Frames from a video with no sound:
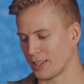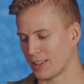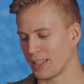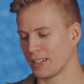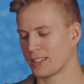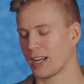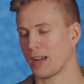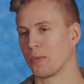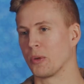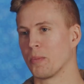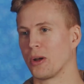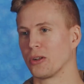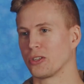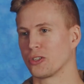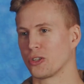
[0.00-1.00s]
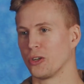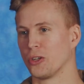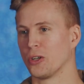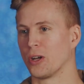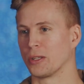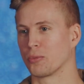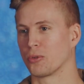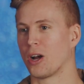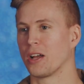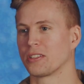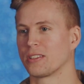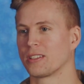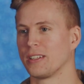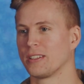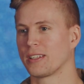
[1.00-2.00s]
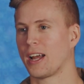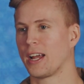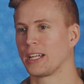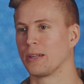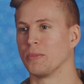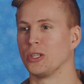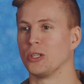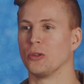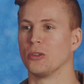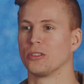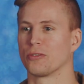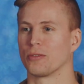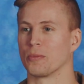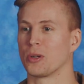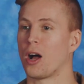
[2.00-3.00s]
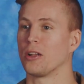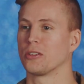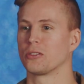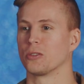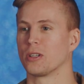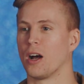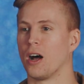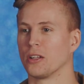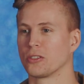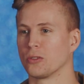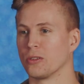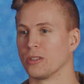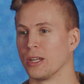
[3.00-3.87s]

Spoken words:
things that I'm about to show you on the processing side can be used from console to console.